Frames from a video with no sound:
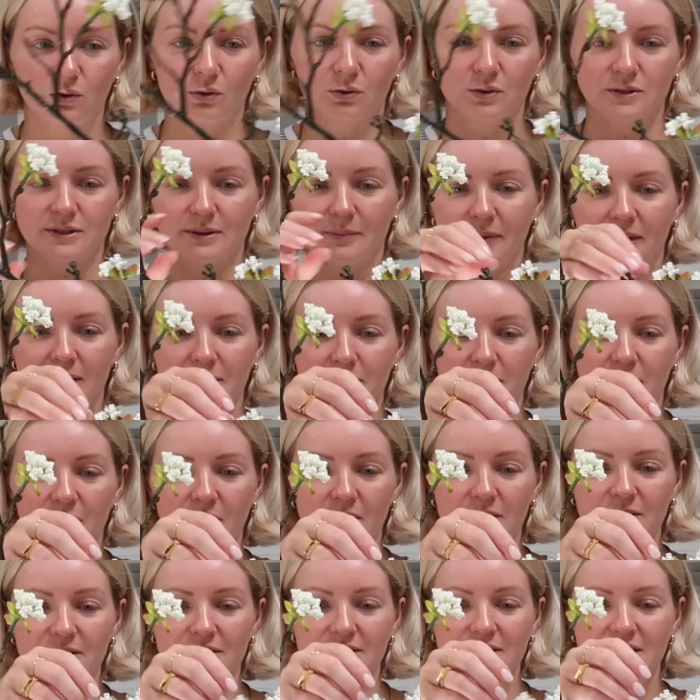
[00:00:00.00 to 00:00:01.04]
or something,
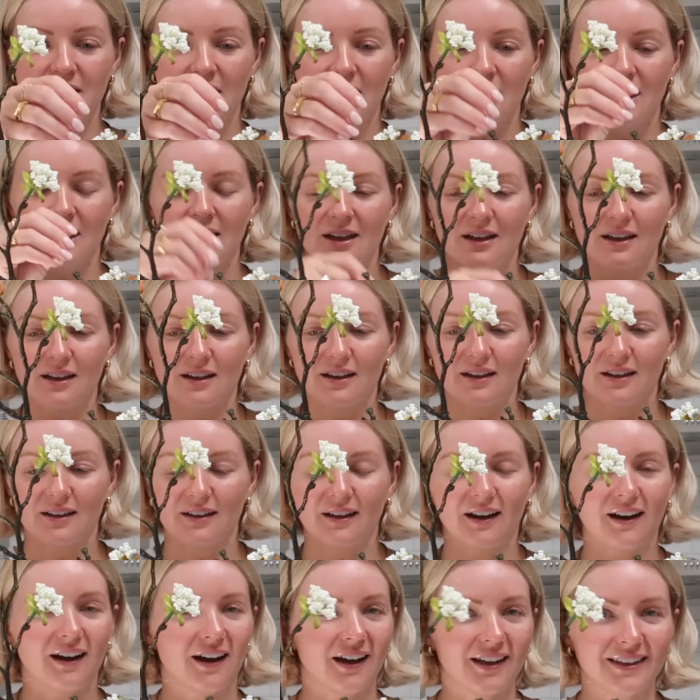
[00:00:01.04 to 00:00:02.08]
because
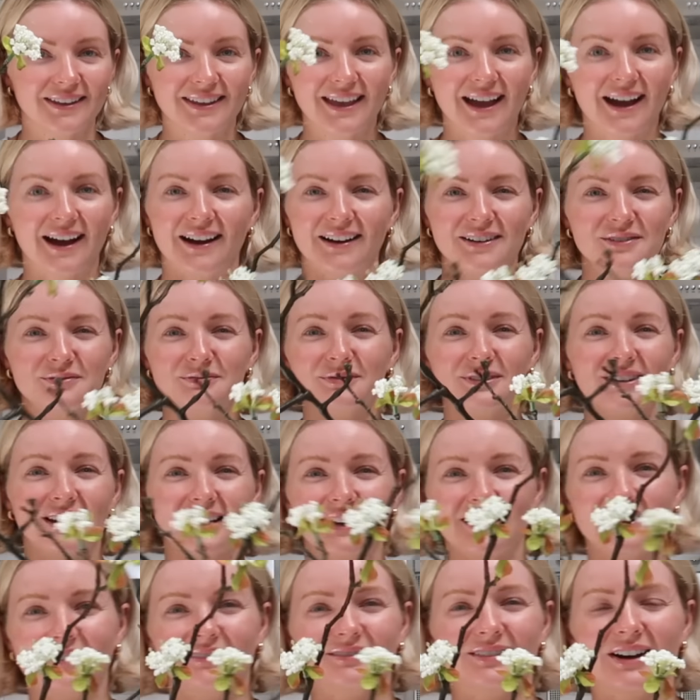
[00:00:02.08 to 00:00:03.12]
I
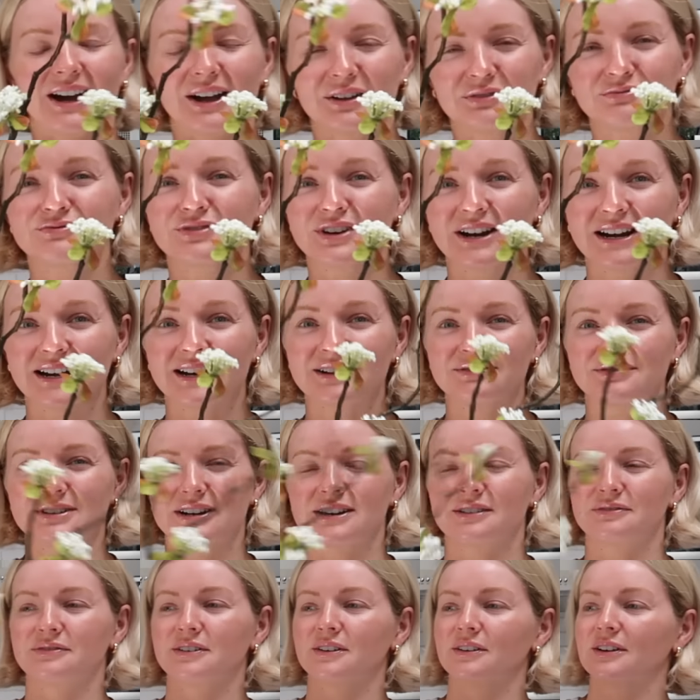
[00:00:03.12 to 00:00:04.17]

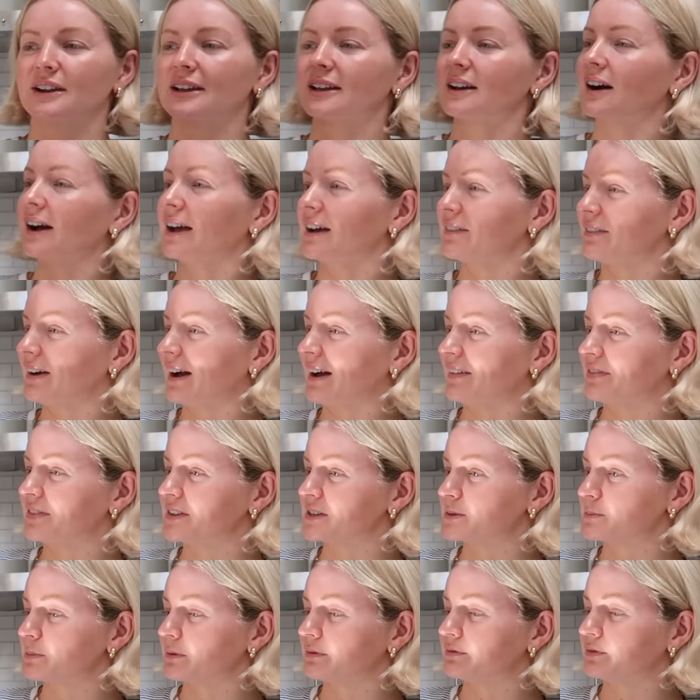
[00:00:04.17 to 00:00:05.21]
really feel like I have had
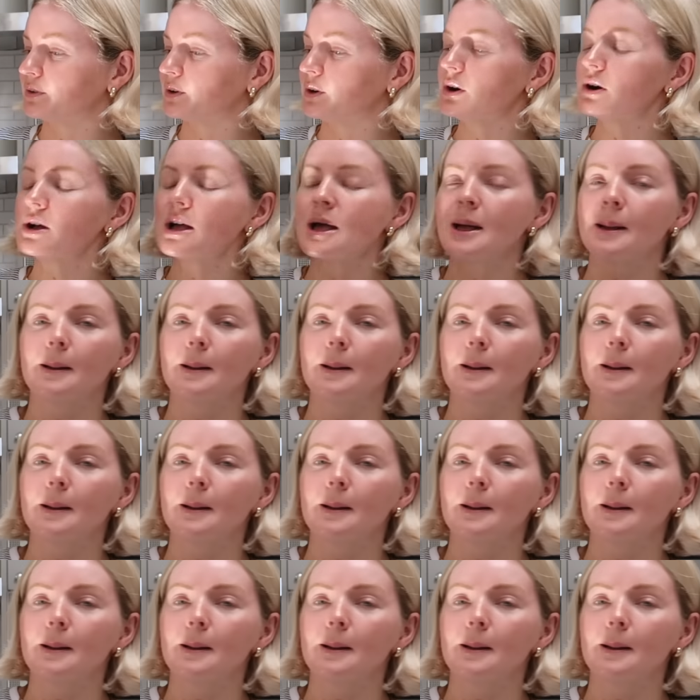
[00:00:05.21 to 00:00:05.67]
this before.